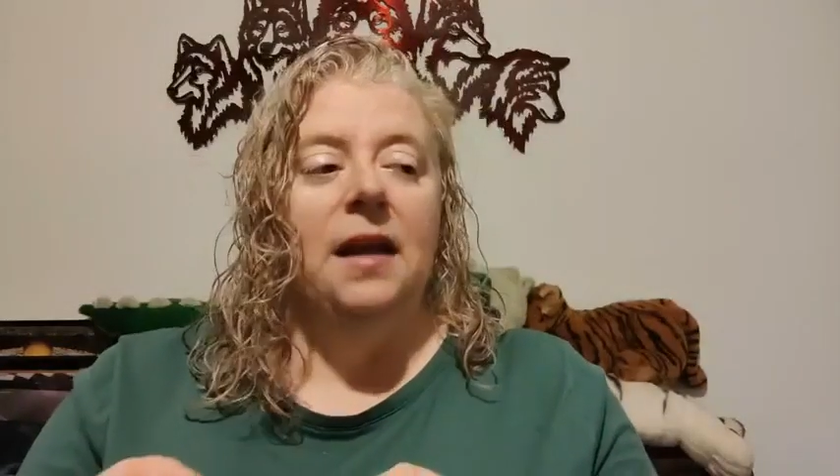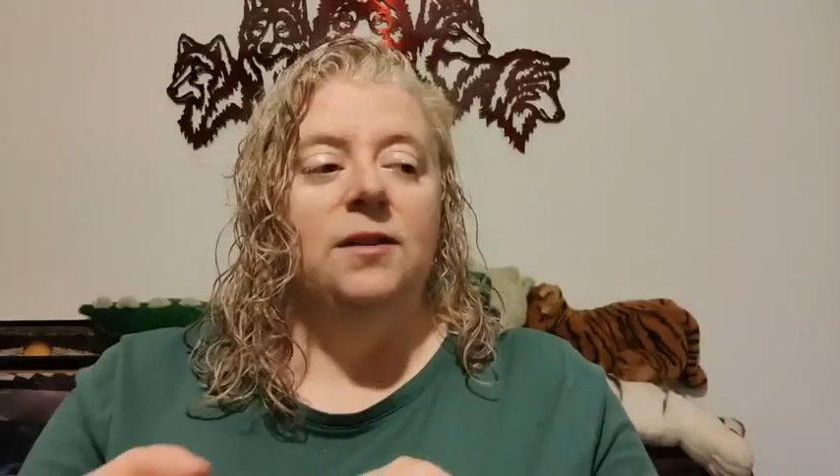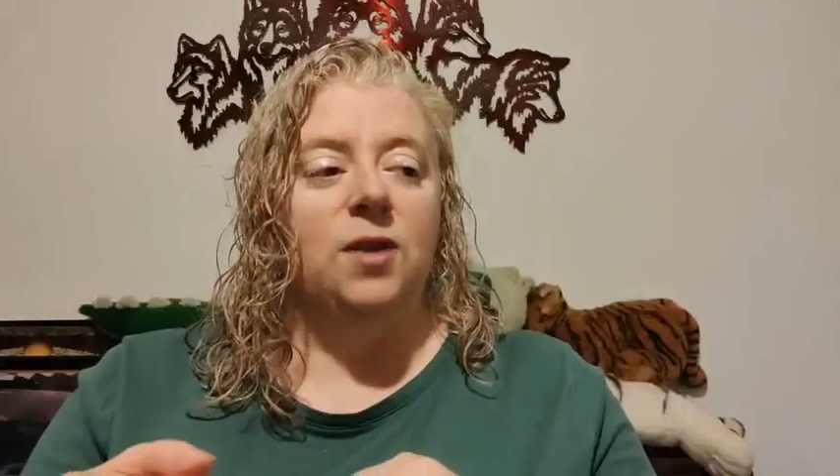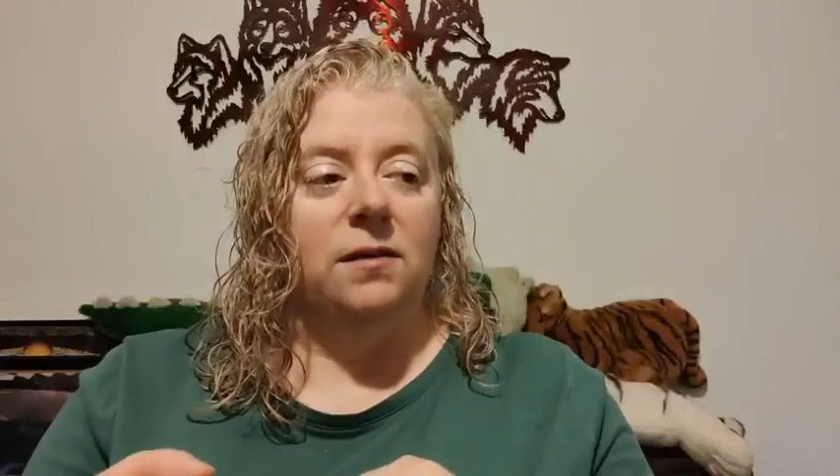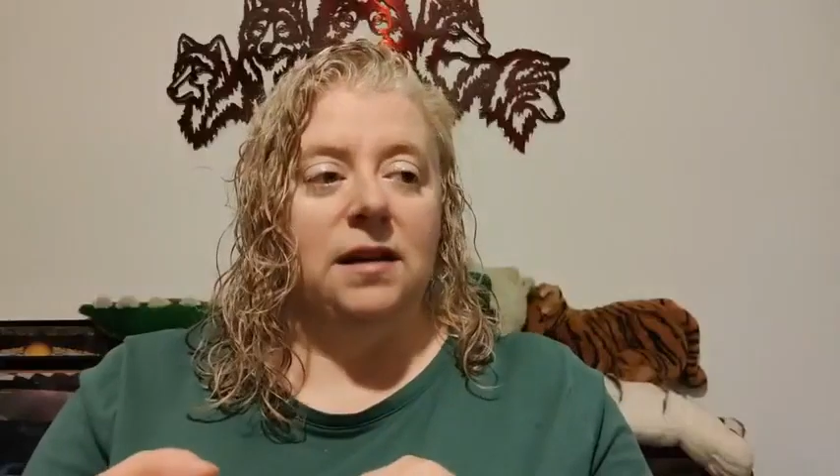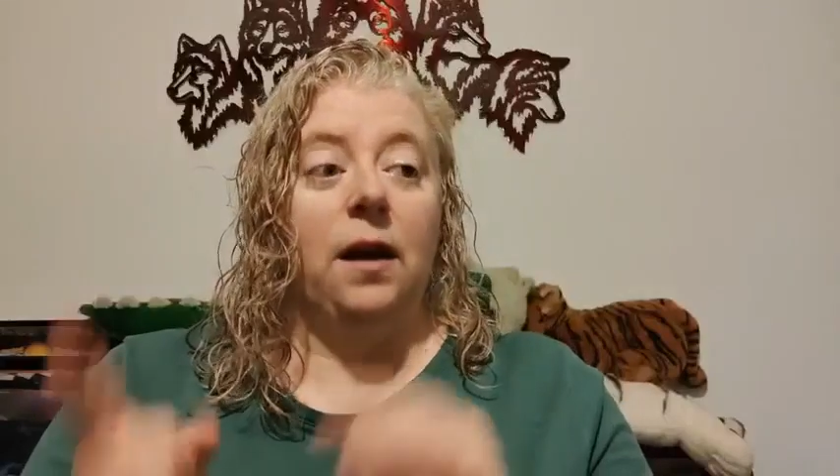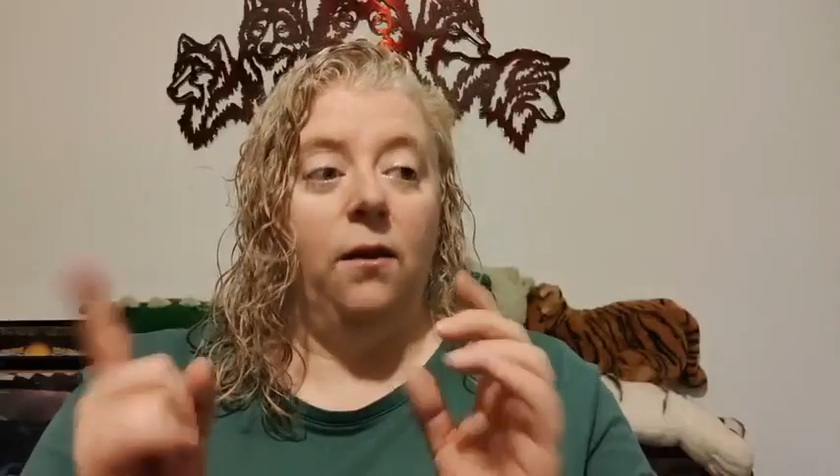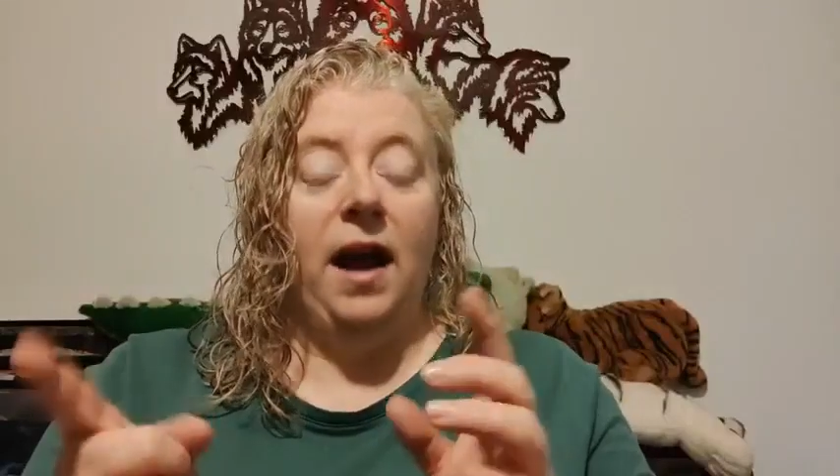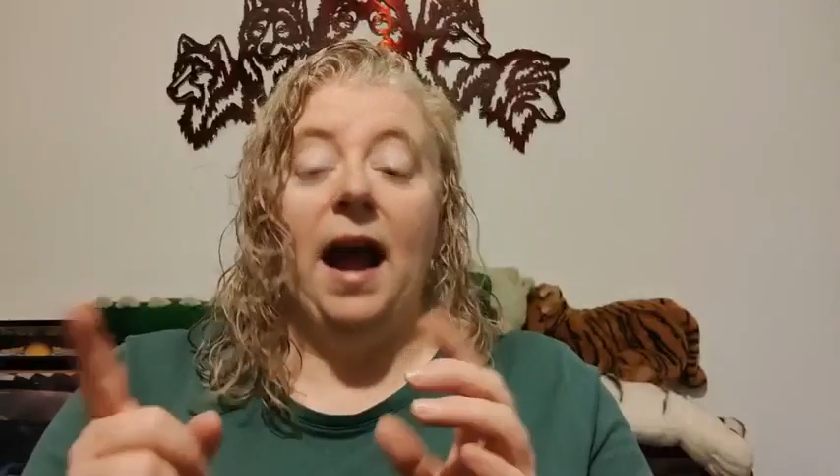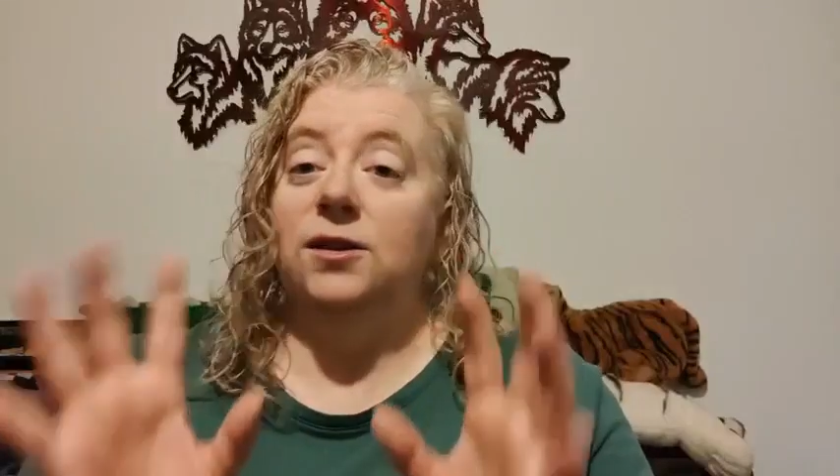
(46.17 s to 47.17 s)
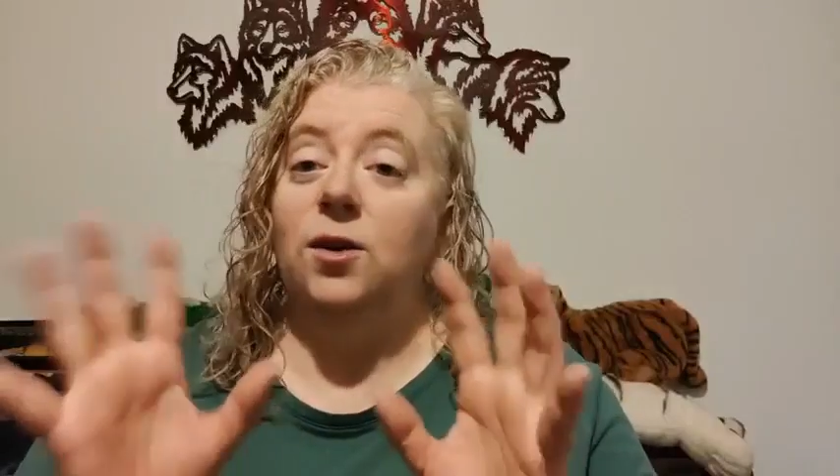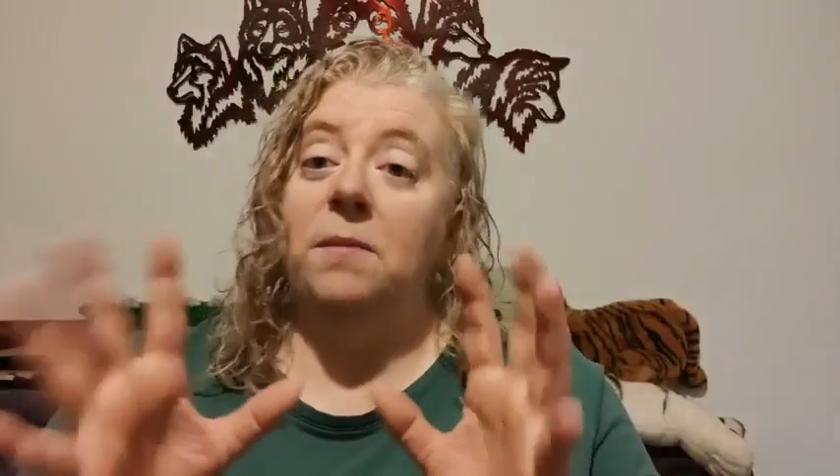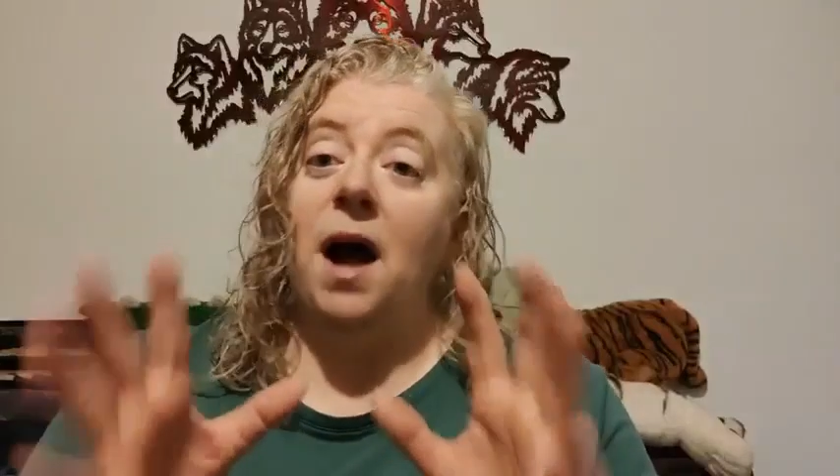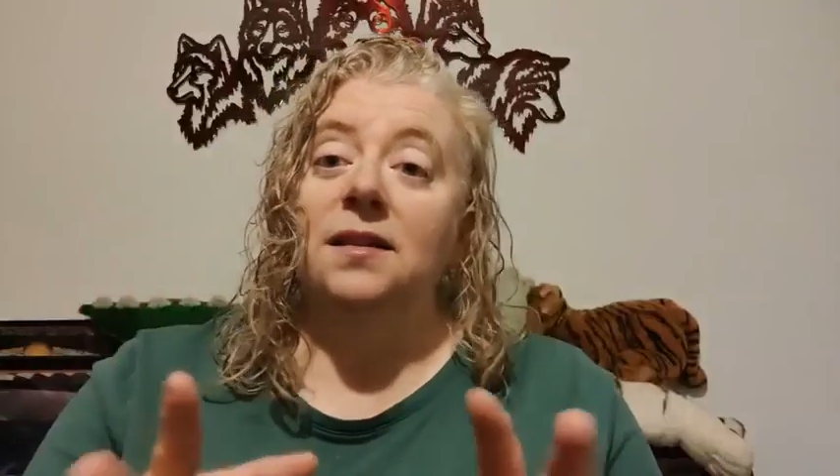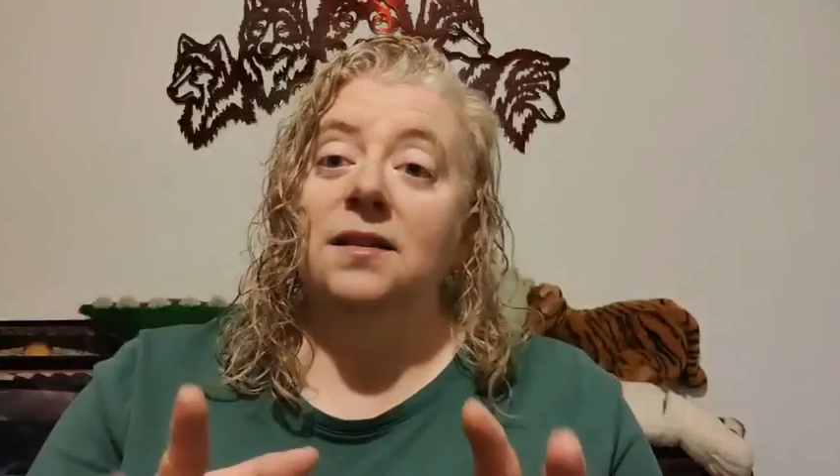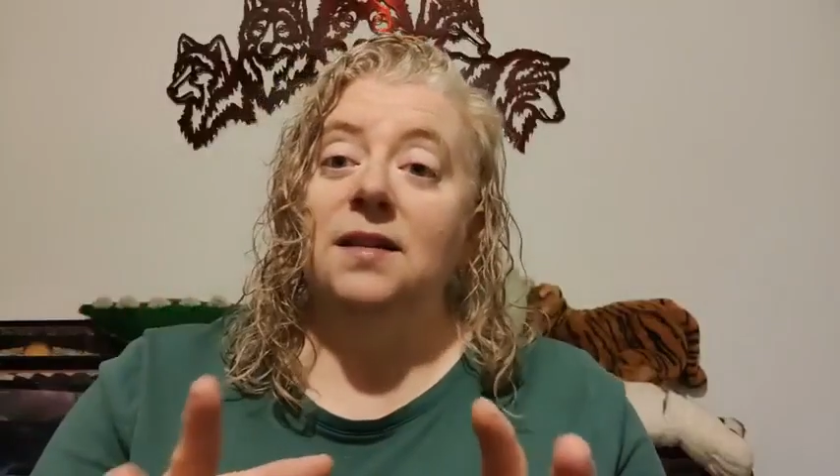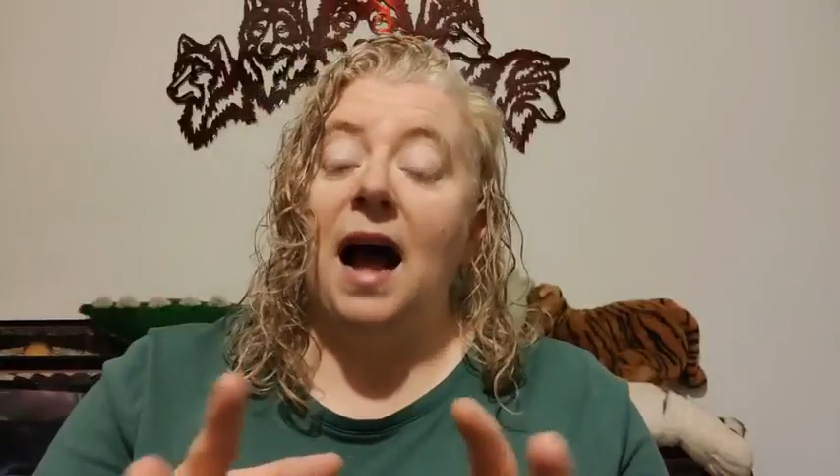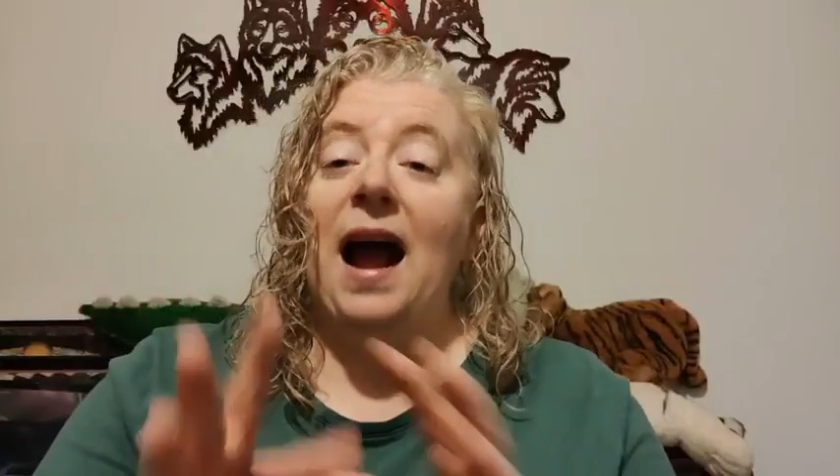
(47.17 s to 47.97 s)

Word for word: So I was like, okay, so I